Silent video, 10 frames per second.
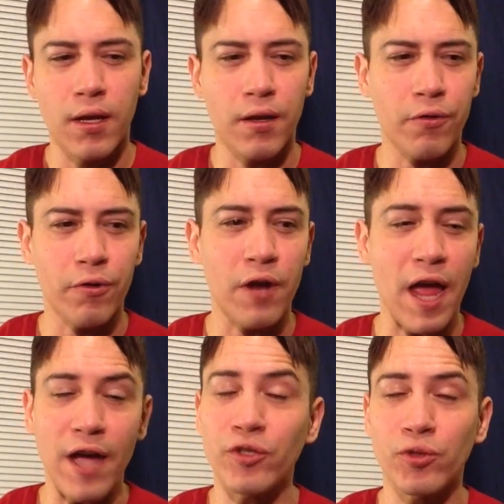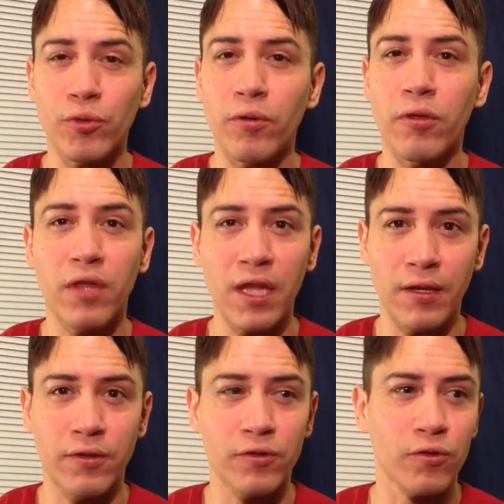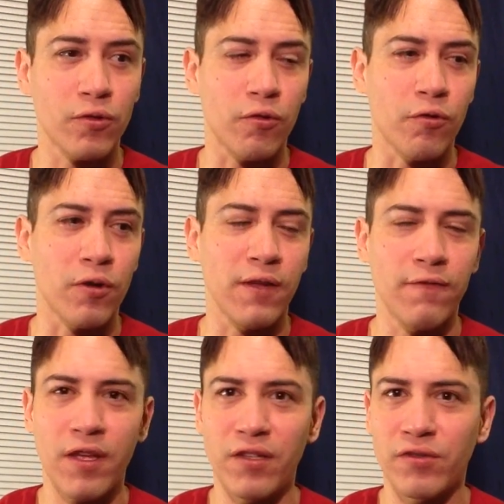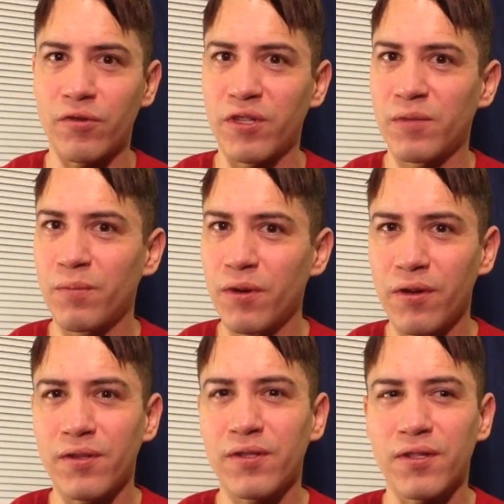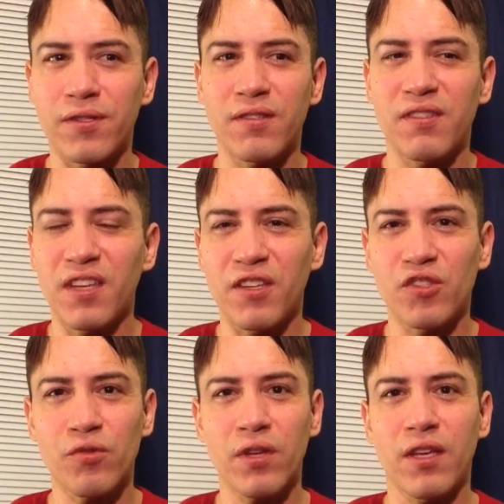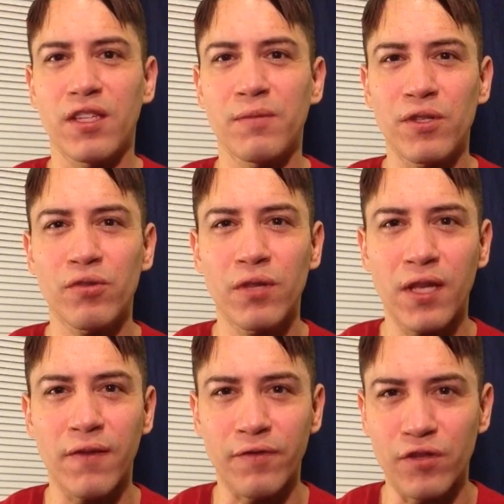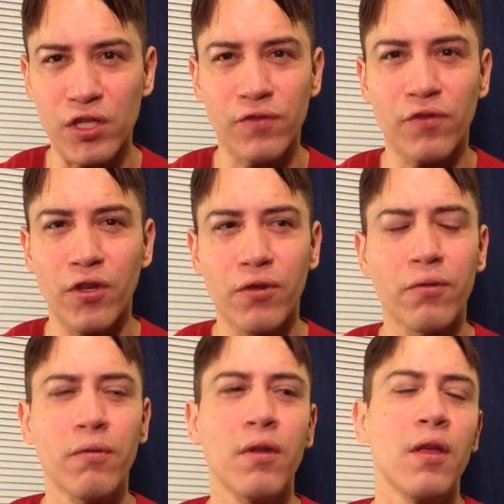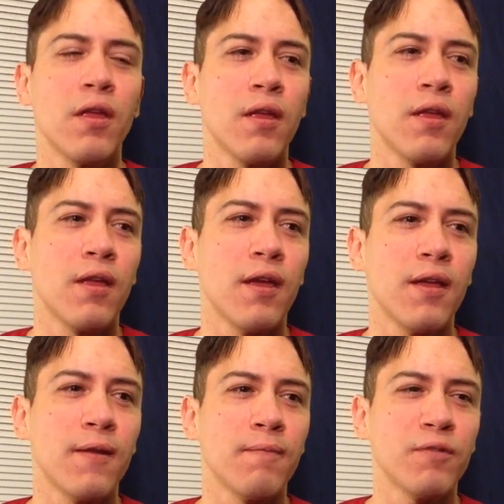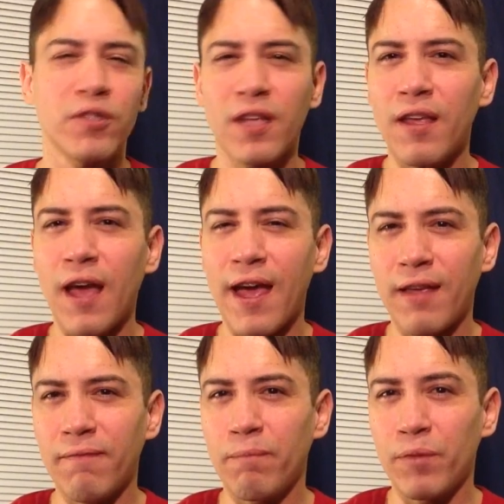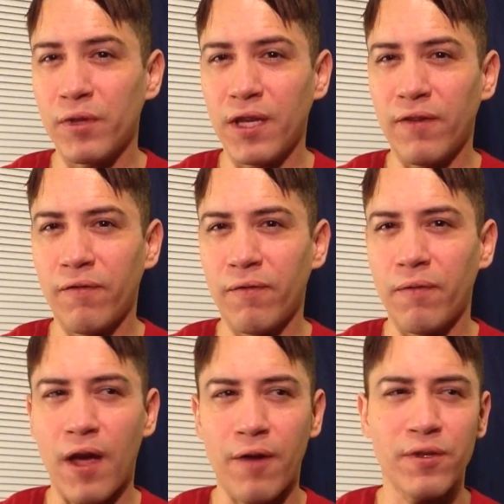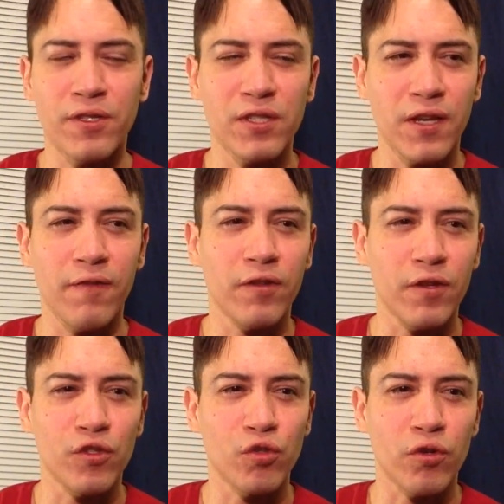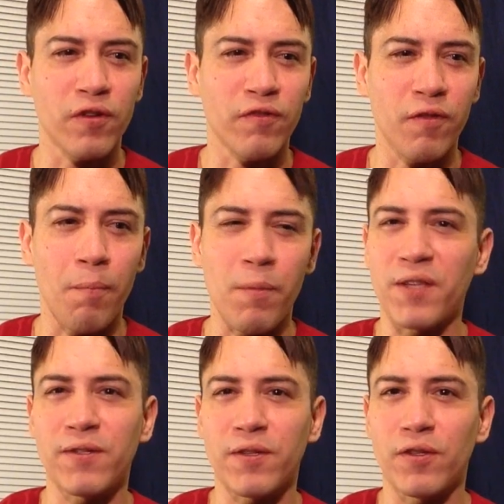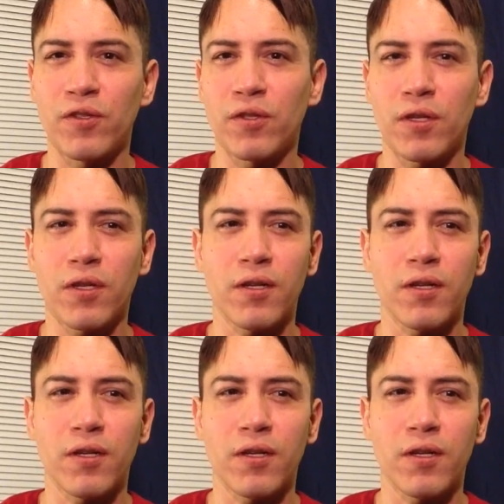or actual things, or events, or experiences. It's like a treat, a special gift just for you. And today, I believe I received a sort of message.